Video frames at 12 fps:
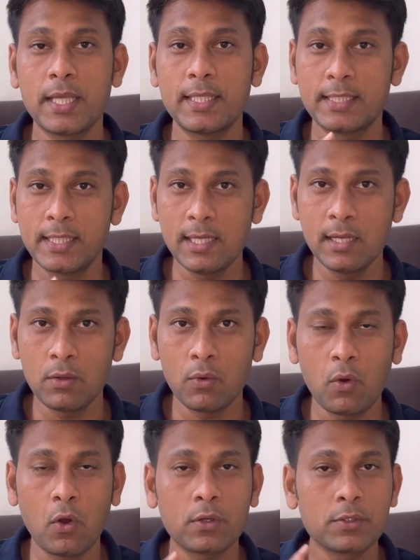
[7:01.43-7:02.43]
seal
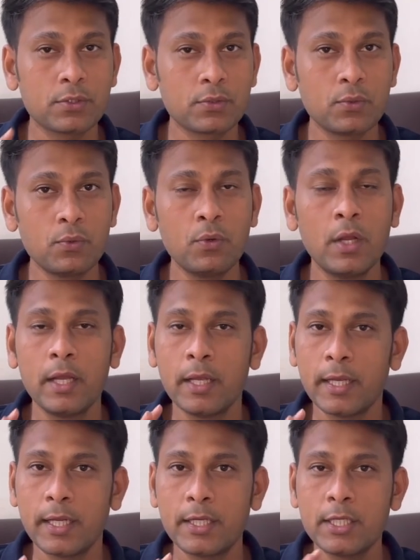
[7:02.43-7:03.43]
or screw,
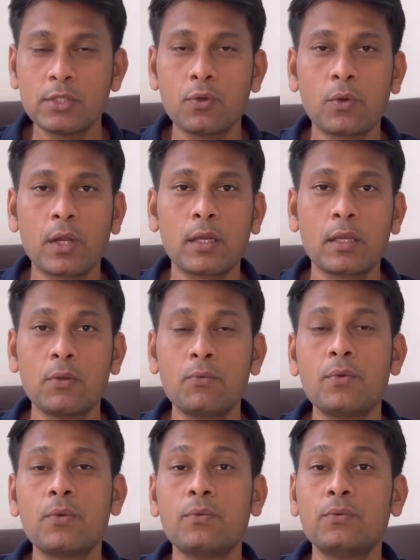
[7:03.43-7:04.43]
it is gonna
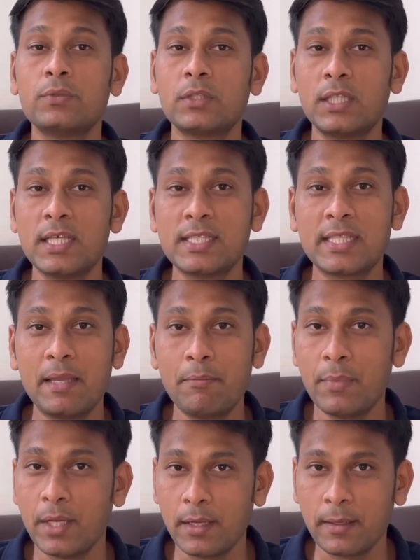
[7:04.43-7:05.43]
give you the same
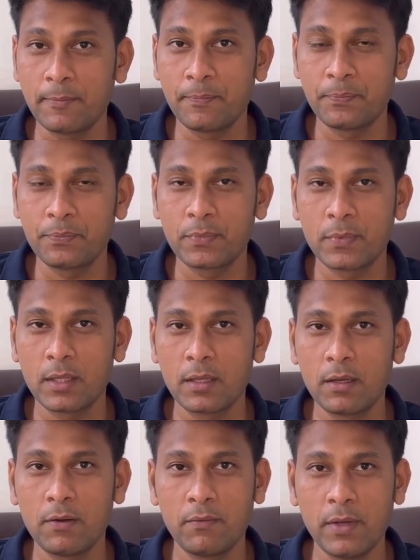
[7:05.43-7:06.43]
meaning.
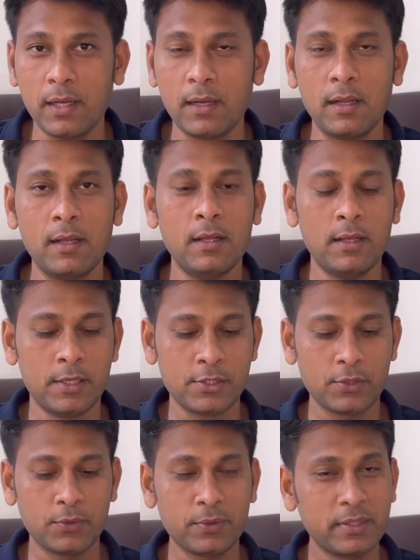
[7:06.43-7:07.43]
Well,
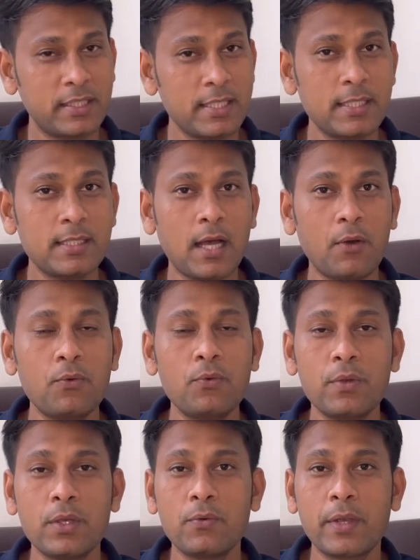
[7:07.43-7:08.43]
so this is how
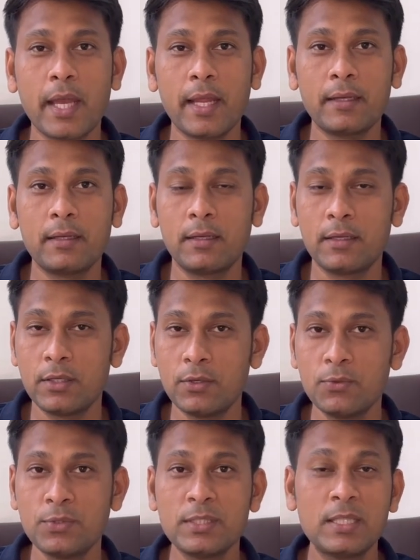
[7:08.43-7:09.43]
you can
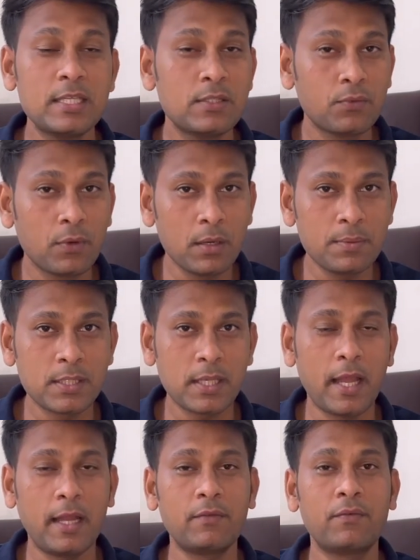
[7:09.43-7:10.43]
use these verbs
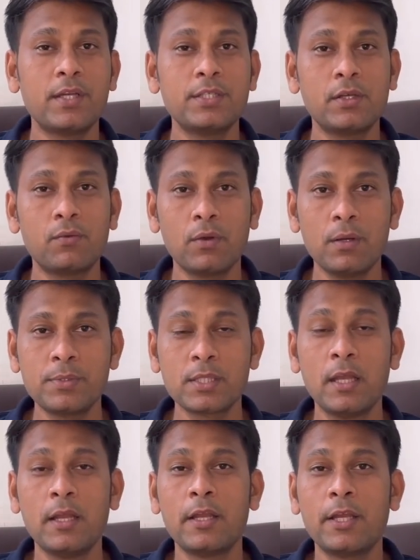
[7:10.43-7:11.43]
and phrasal verbs
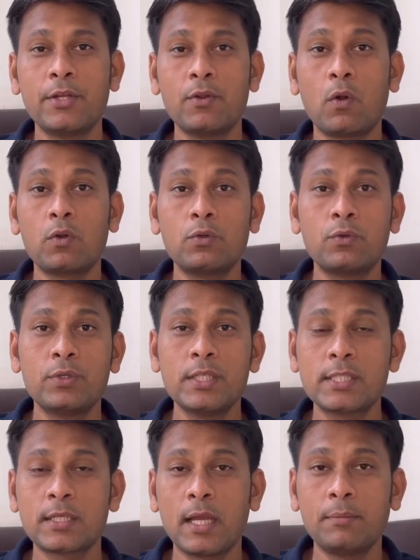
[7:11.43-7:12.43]
in order to
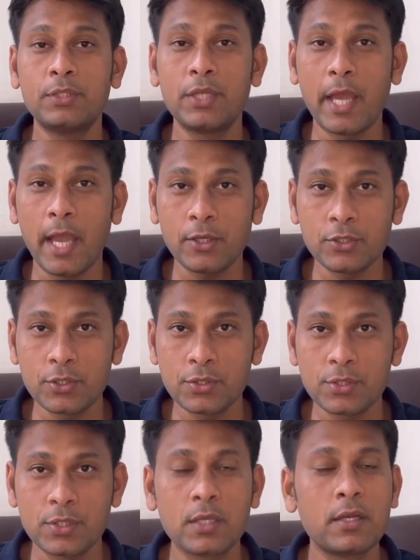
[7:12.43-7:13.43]
describe the
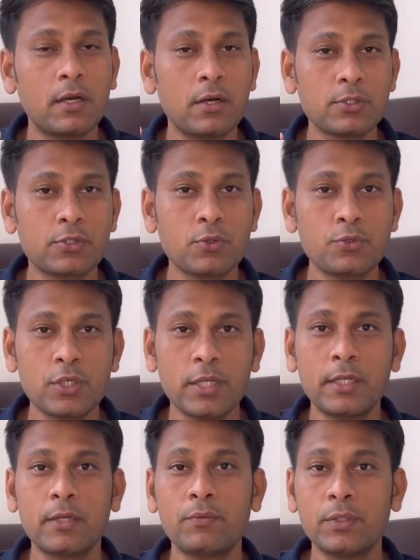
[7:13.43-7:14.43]
actions
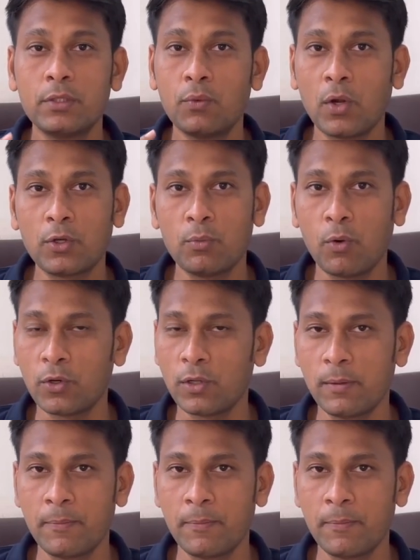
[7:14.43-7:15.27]
associated with the water bottle.